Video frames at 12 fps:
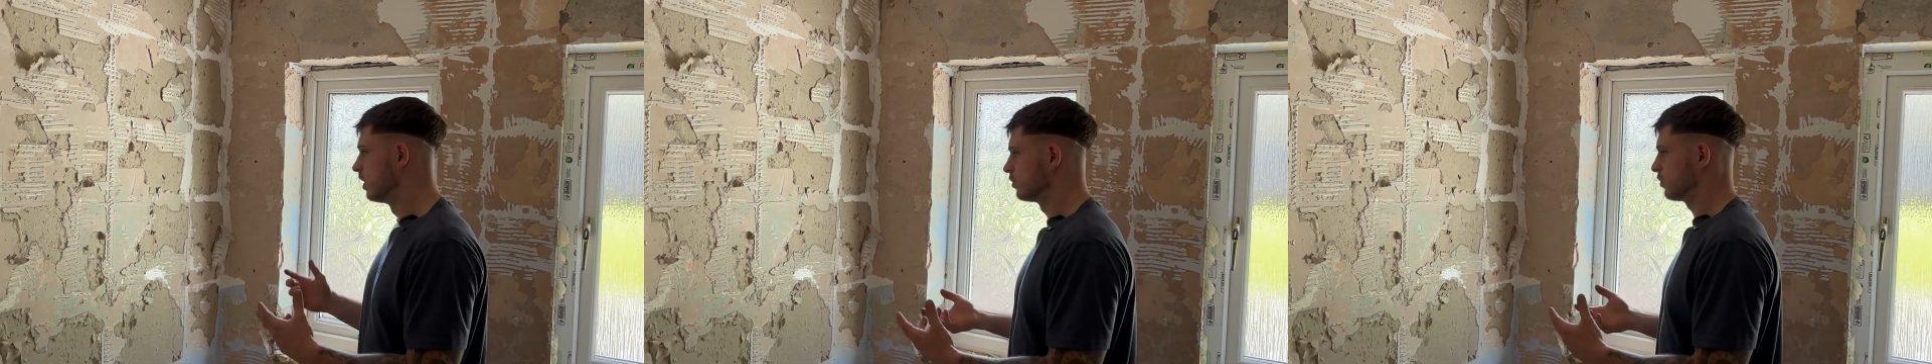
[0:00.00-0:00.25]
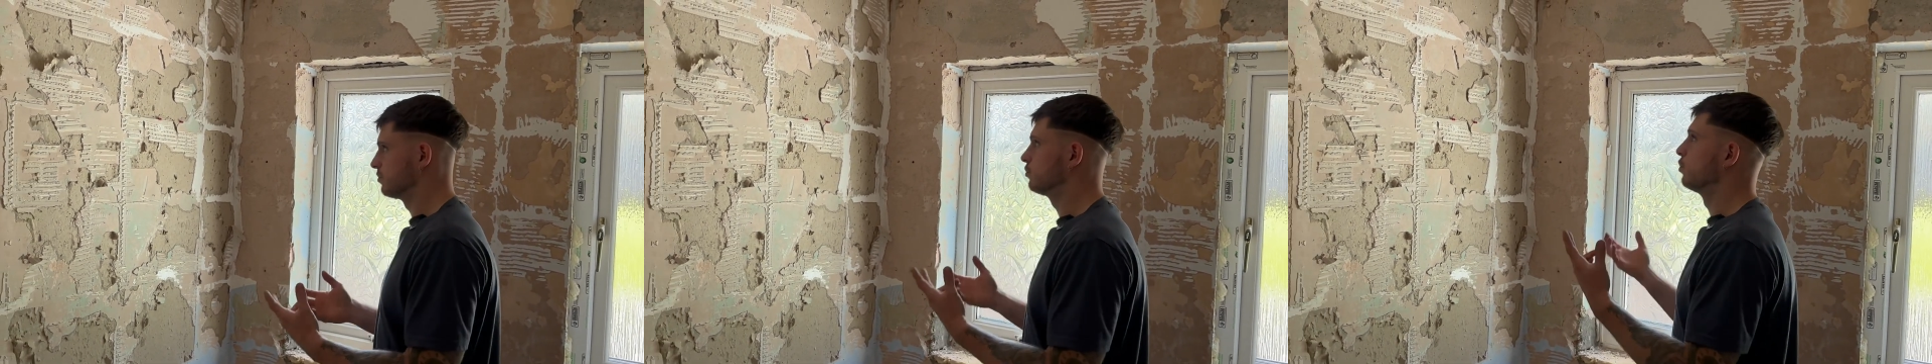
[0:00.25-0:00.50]

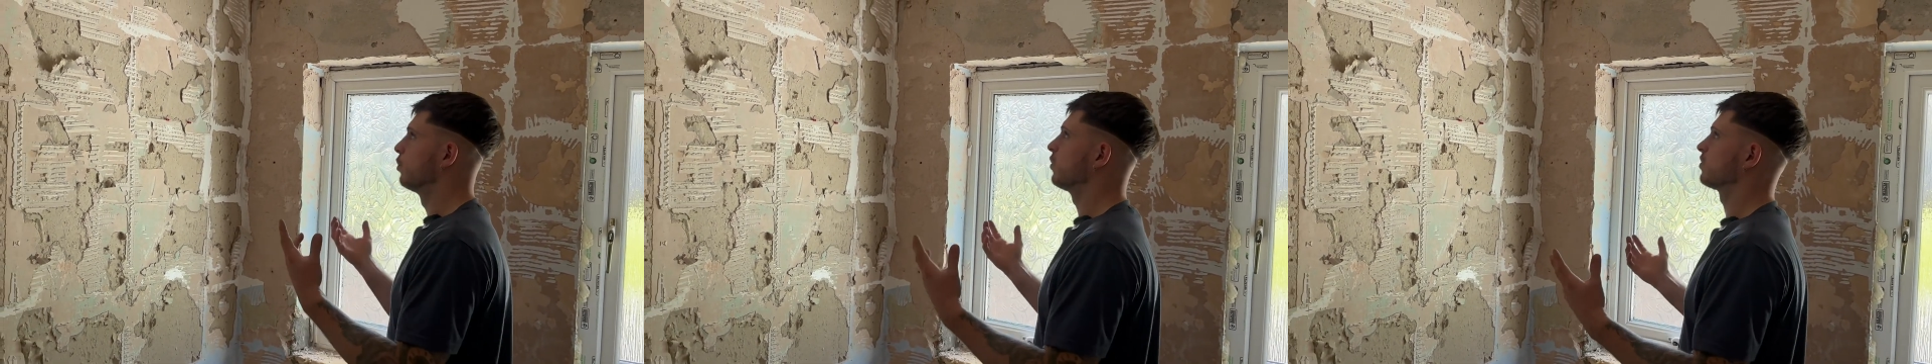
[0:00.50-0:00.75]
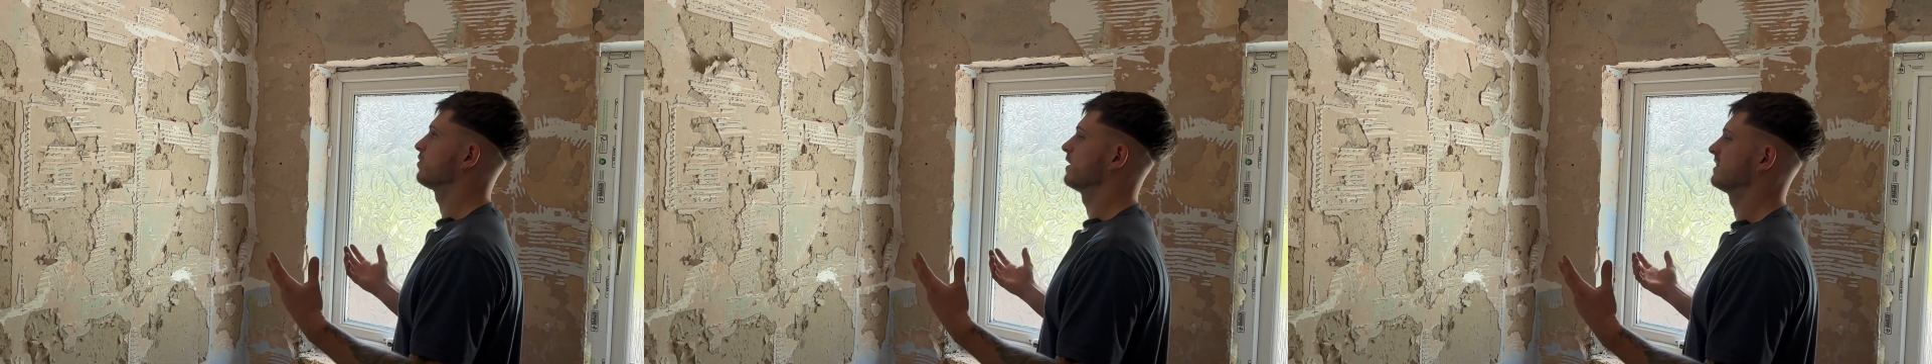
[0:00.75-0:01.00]
So I do
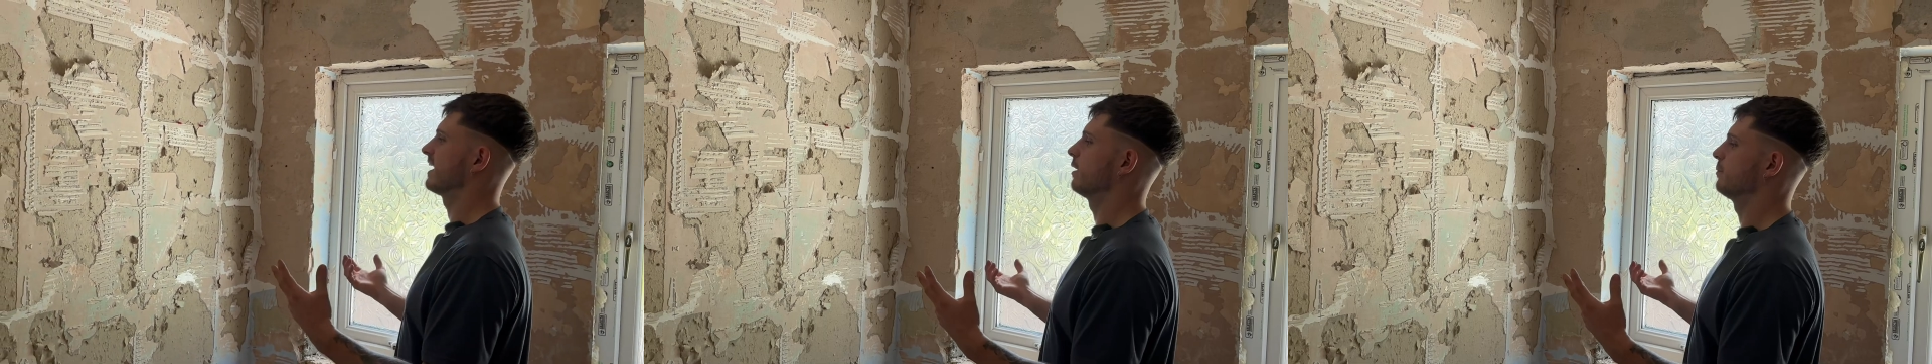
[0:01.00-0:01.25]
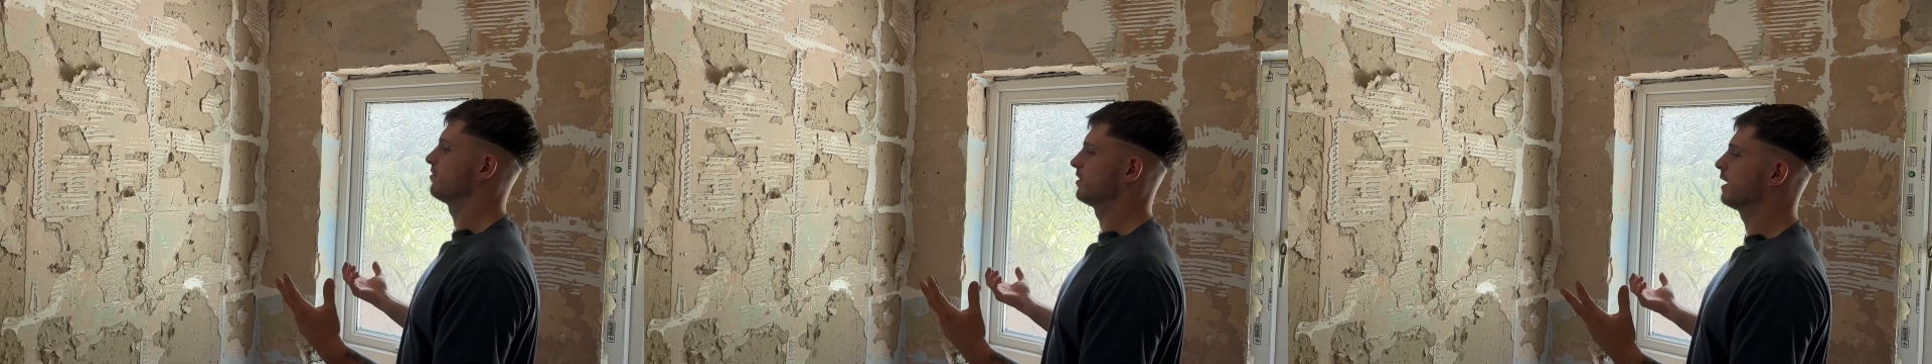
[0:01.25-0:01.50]
always find that
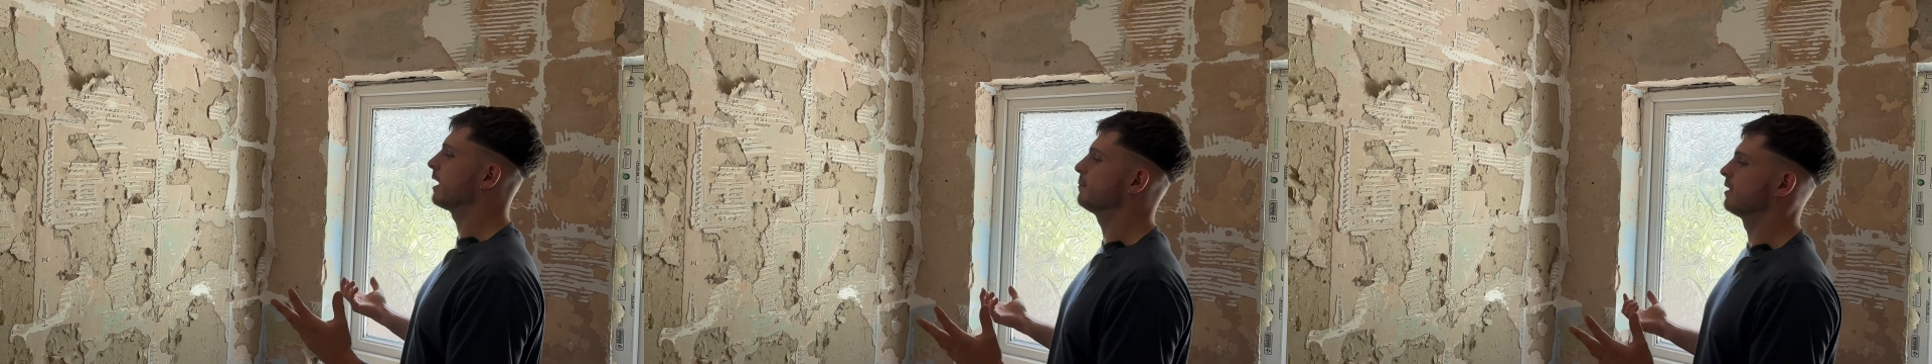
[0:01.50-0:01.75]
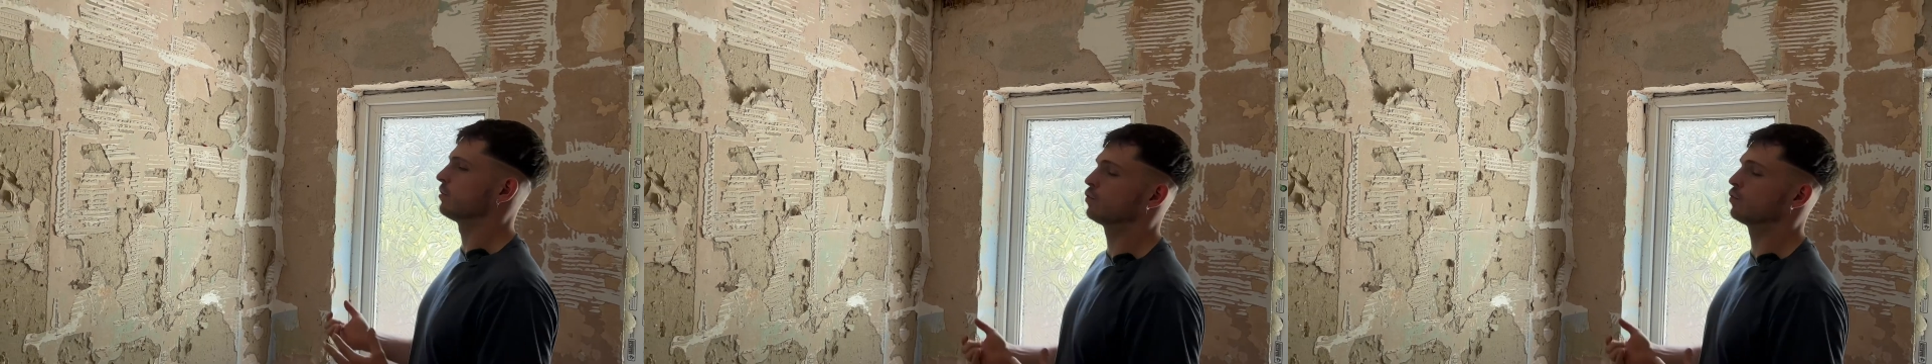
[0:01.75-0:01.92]
a bit of a nightmare.